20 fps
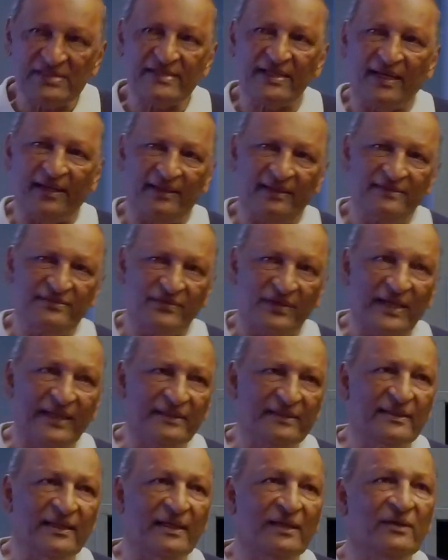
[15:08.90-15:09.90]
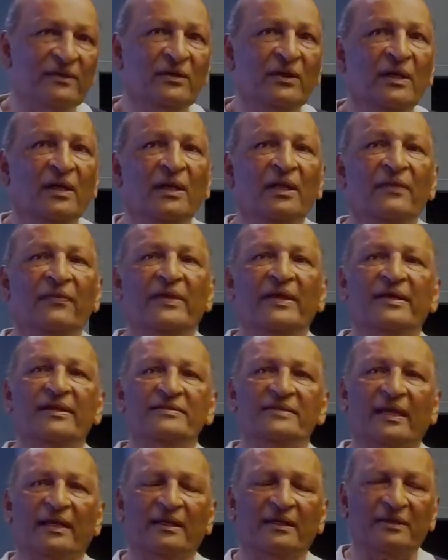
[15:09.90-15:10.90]
sides. Right now, there is
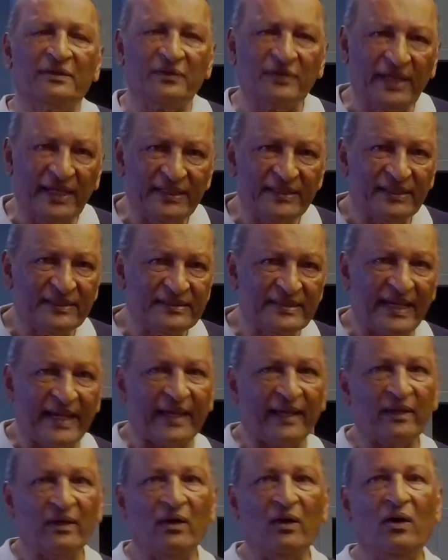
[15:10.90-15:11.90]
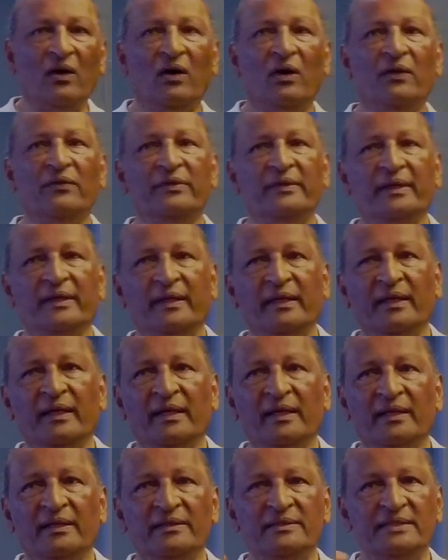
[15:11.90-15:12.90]
a great attack on the
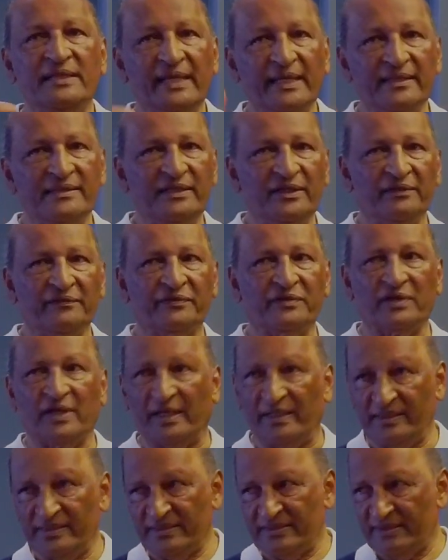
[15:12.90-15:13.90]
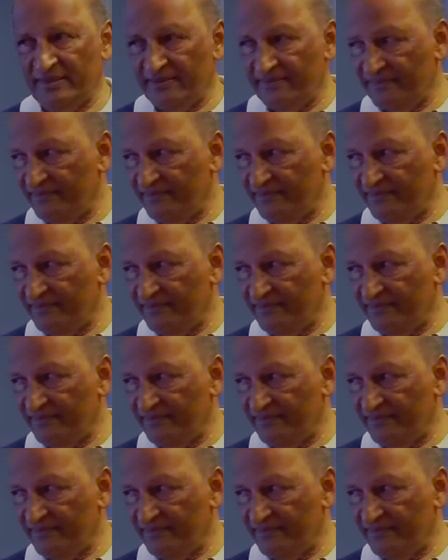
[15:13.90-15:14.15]
deity of Christ.